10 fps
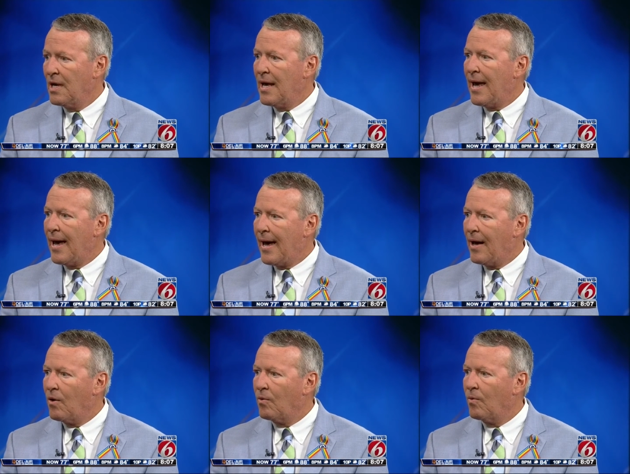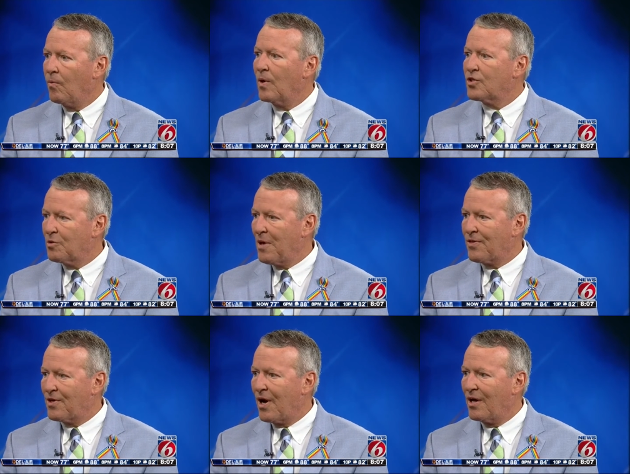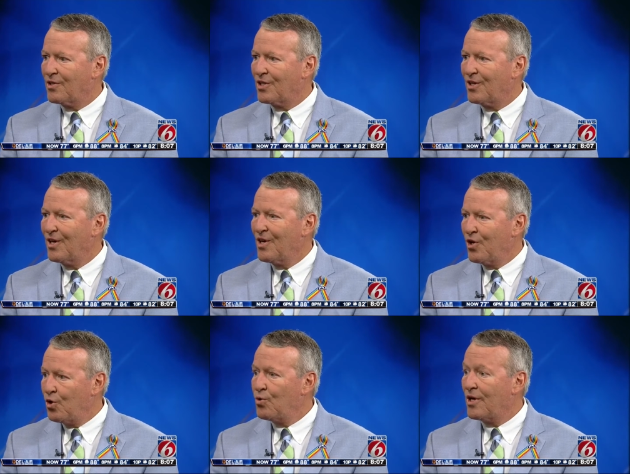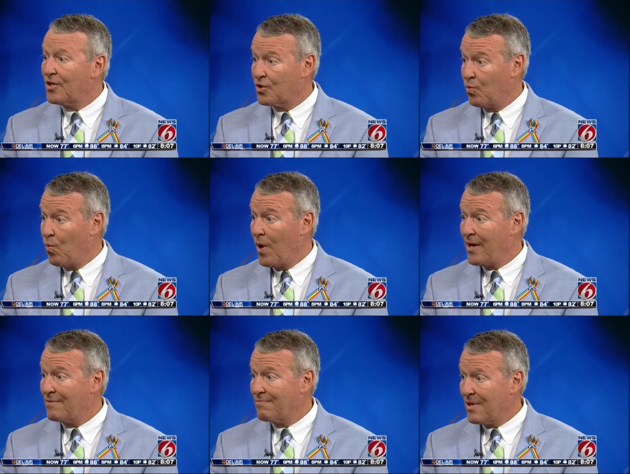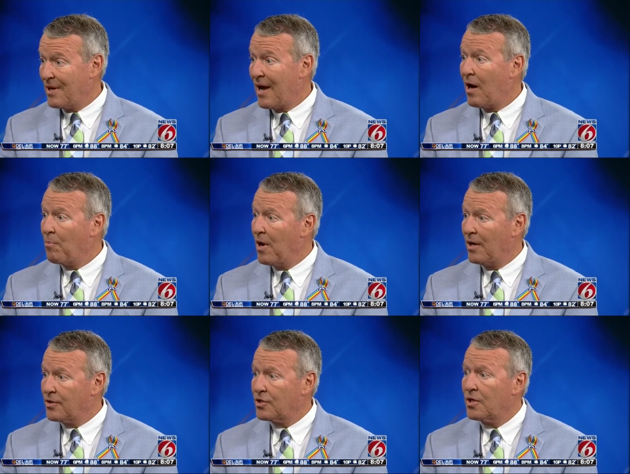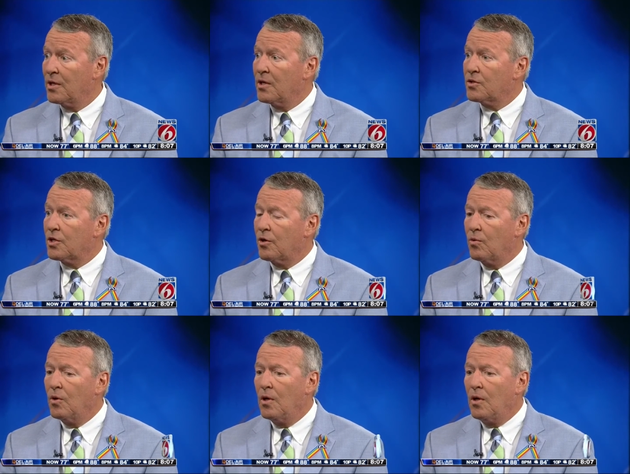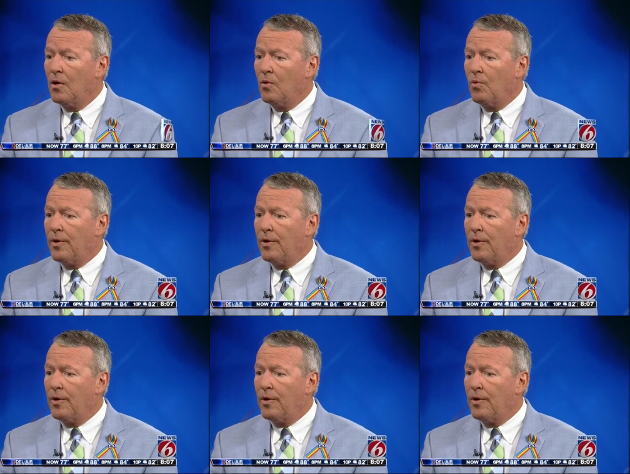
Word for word: how what's the methodology? Who gets what right. and how much? So, so we, you're